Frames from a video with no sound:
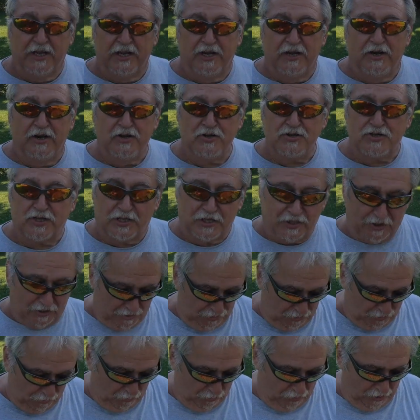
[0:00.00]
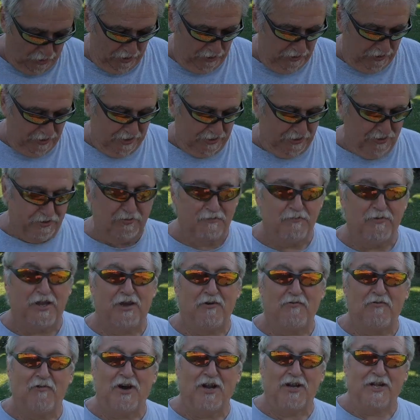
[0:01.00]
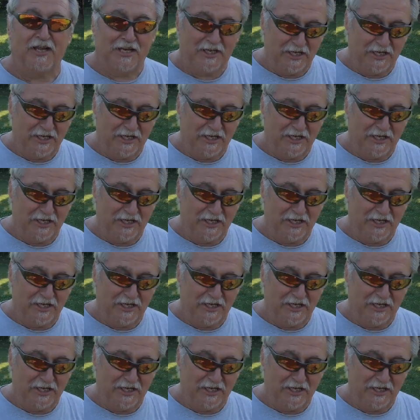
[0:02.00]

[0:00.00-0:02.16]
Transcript: Here's a little toy that you may want to